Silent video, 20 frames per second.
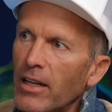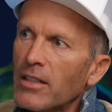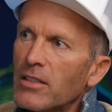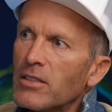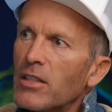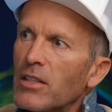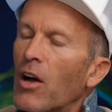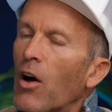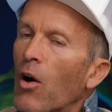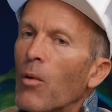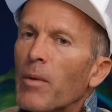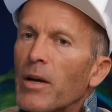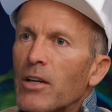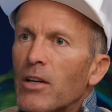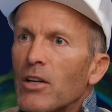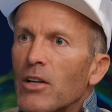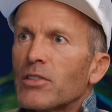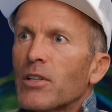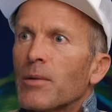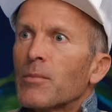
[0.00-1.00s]
And it's like, oh my
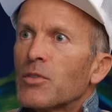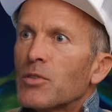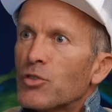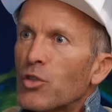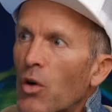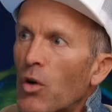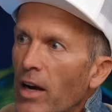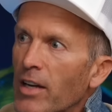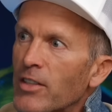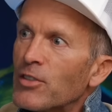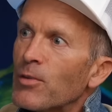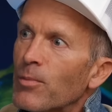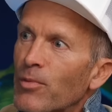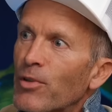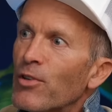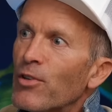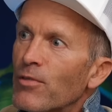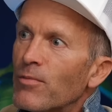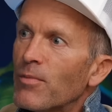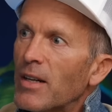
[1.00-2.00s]
gosh, I'm trying to
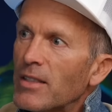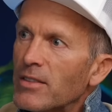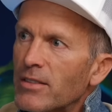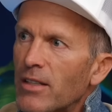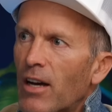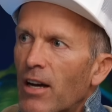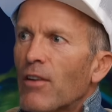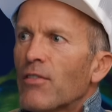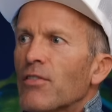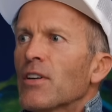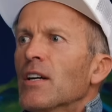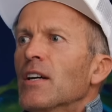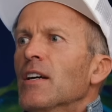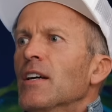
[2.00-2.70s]
prove myself.